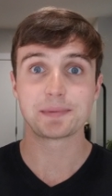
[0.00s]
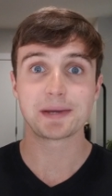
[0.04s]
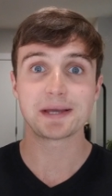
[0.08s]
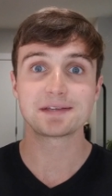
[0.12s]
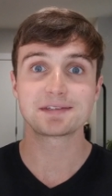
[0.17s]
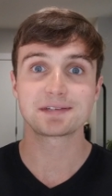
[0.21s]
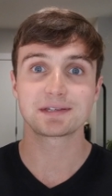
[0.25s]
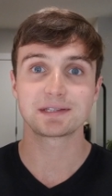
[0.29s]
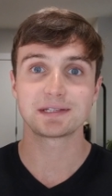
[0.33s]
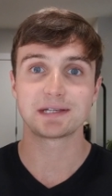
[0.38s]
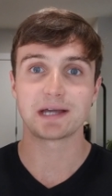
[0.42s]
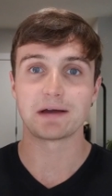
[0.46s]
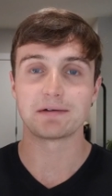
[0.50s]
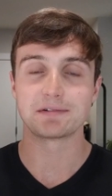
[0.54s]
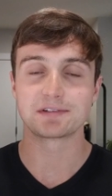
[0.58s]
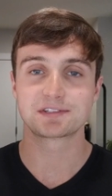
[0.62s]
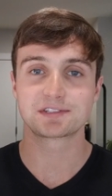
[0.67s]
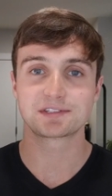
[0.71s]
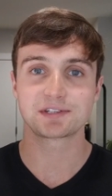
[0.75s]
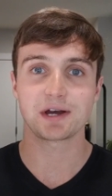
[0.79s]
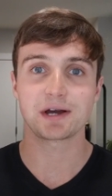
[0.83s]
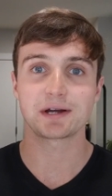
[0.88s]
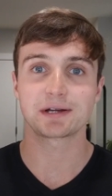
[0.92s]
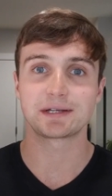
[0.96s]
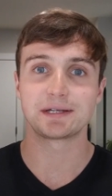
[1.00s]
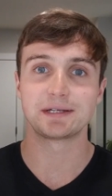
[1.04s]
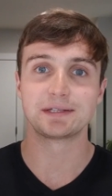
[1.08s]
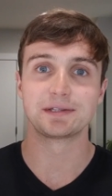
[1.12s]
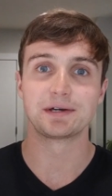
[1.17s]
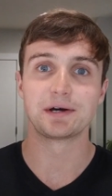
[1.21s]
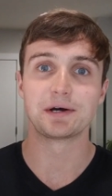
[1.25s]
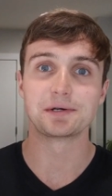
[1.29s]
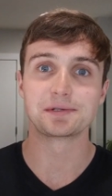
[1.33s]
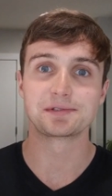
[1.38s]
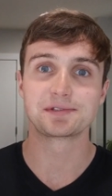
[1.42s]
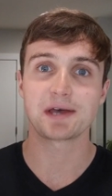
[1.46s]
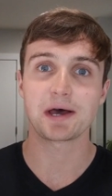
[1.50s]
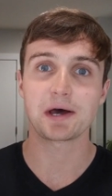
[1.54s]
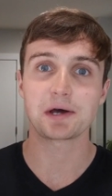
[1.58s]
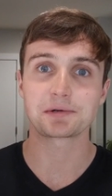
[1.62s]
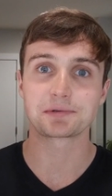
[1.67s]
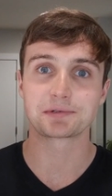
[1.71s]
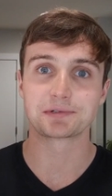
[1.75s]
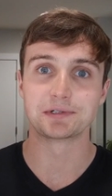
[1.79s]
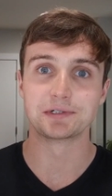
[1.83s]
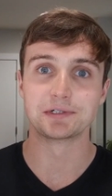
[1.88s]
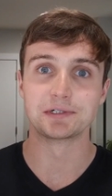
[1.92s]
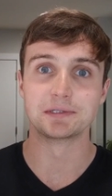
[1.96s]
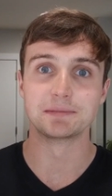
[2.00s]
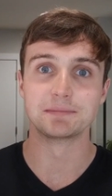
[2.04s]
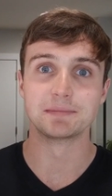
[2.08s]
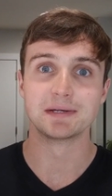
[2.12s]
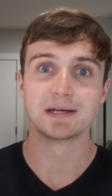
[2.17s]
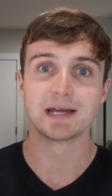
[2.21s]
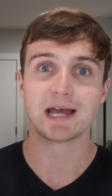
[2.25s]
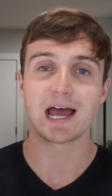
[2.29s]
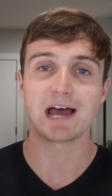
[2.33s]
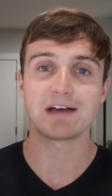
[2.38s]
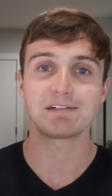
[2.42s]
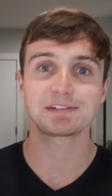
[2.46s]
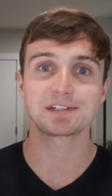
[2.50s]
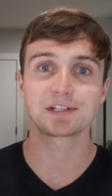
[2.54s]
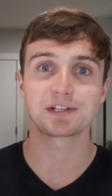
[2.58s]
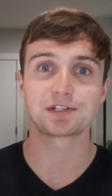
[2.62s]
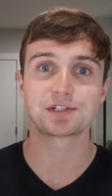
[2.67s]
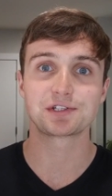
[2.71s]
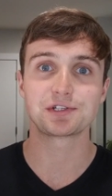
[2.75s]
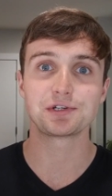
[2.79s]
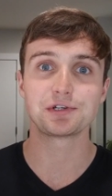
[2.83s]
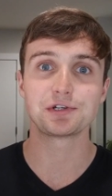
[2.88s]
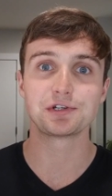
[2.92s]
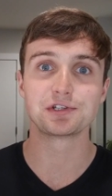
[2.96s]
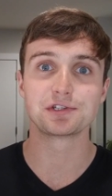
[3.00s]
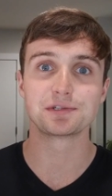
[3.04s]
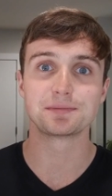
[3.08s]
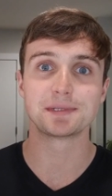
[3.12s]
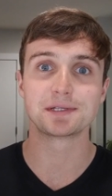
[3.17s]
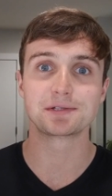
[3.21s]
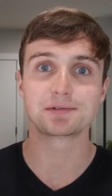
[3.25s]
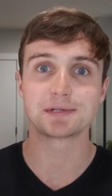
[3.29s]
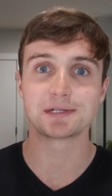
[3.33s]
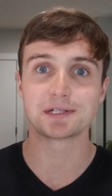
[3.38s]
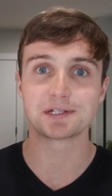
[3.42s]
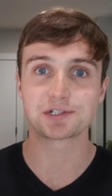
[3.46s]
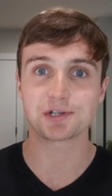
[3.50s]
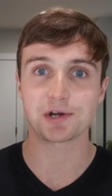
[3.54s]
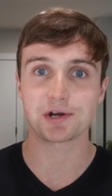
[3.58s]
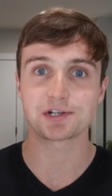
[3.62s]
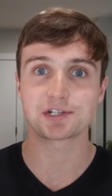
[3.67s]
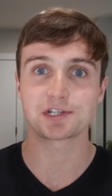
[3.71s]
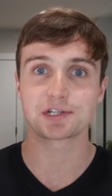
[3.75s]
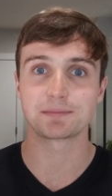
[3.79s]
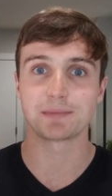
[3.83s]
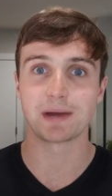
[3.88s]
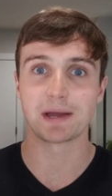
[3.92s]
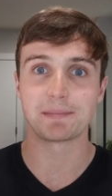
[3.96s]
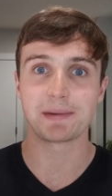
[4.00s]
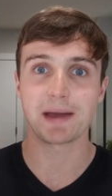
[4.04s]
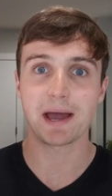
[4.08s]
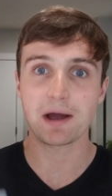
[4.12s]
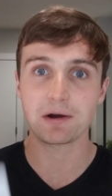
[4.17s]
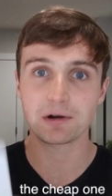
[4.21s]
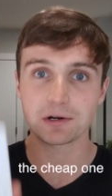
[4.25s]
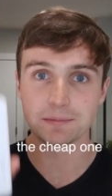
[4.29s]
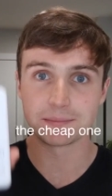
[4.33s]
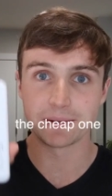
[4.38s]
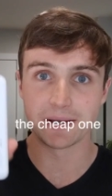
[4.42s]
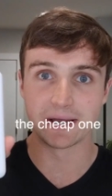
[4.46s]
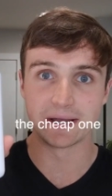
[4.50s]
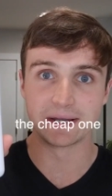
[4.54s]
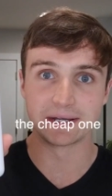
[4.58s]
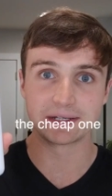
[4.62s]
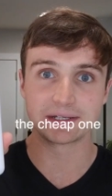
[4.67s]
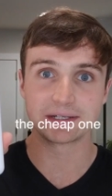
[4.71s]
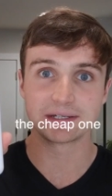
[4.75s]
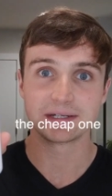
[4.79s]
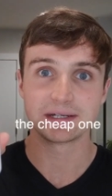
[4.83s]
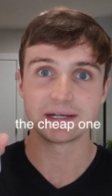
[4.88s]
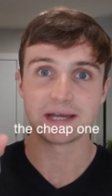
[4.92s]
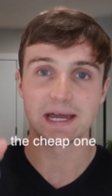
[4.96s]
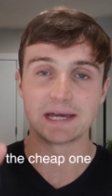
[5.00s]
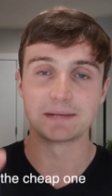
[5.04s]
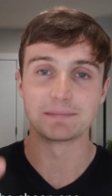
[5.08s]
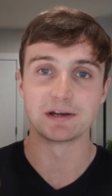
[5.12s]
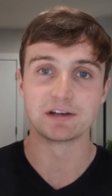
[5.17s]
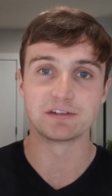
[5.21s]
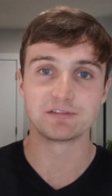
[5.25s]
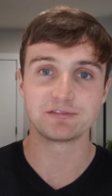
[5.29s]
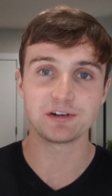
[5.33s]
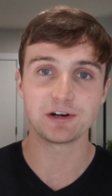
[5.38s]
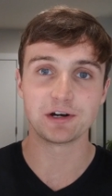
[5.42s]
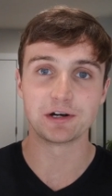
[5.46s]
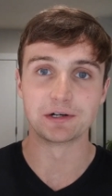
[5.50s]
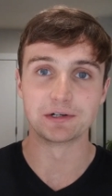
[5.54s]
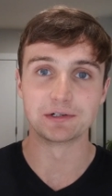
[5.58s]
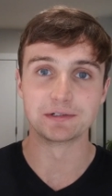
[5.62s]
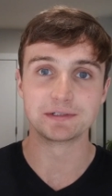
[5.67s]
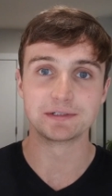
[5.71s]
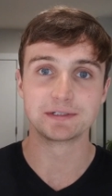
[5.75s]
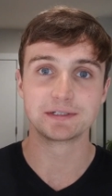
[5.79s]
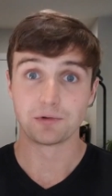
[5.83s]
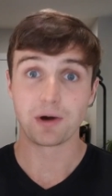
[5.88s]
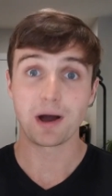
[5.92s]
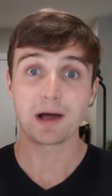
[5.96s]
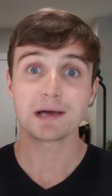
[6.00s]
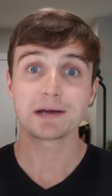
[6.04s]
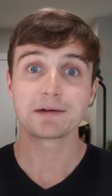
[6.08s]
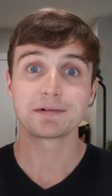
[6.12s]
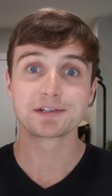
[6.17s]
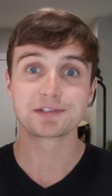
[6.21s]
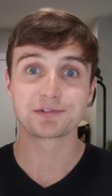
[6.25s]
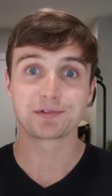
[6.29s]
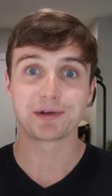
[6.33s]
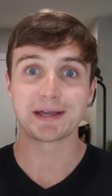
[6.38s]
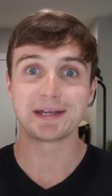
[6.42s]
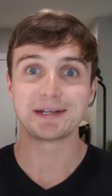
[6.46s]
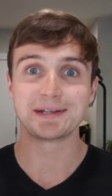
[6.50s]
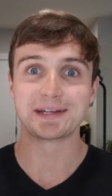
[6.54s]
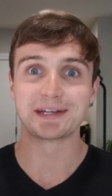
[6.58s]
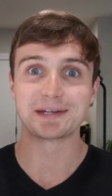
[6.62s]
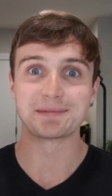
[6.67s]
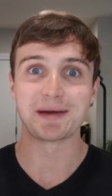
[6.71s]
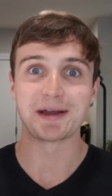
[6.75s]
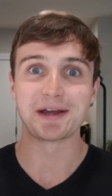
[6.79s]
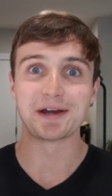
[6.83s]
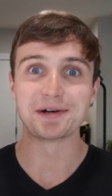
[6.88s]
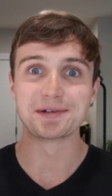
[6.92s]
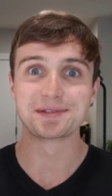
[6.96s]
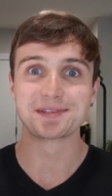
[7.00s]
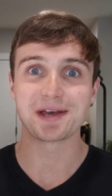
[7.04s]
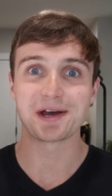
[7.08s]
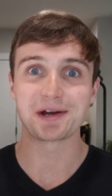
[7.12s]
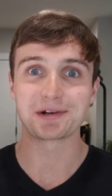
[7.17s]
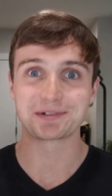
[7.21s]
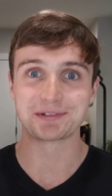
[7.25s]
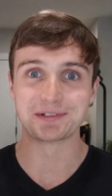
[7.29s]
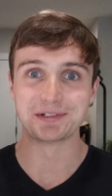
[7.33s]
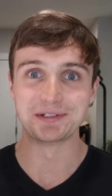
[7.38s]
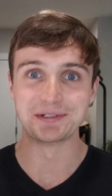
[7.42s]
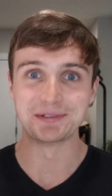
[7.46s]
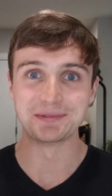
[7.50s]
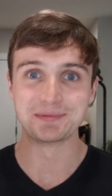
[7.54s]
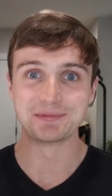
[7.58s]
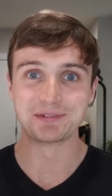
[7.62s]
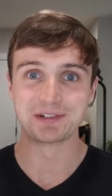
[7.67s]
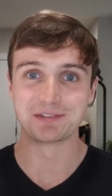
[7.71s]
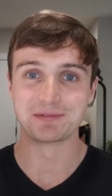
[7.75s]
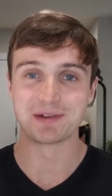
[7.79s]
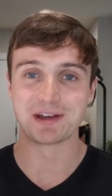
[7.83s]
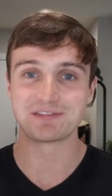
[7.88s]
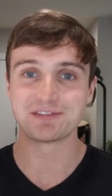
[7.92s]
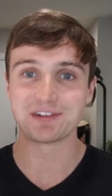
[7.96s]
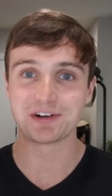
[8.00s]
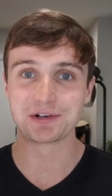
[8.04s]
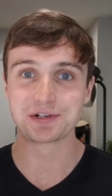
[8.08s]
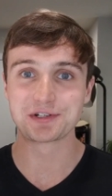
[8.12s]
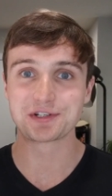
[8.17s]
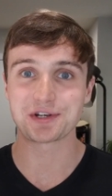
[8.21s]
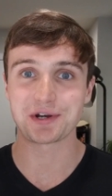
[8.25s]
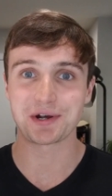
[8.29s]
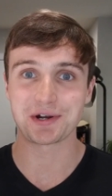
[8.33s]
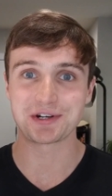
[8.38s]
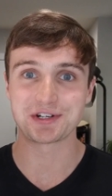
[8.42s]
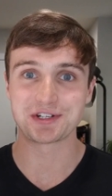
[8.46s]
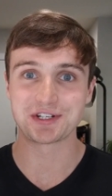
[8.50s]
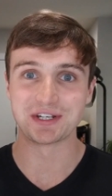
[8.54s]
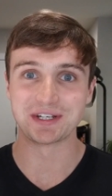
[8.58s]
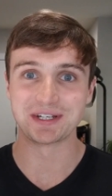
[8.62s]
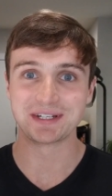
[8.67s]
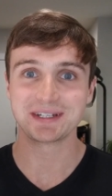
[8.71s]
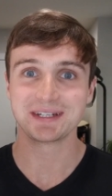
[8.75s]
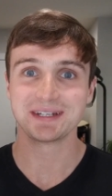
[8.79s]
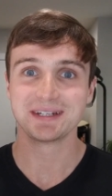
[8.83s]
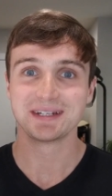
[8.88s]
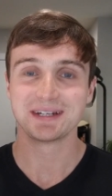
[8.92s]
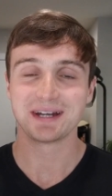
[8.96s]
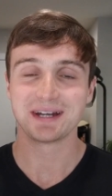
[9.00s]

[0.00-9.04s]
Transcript: basically I was stuck in the hotel room having to choose between charging my power bank and my phone. While I was waiting in my hotel room with my phone charging,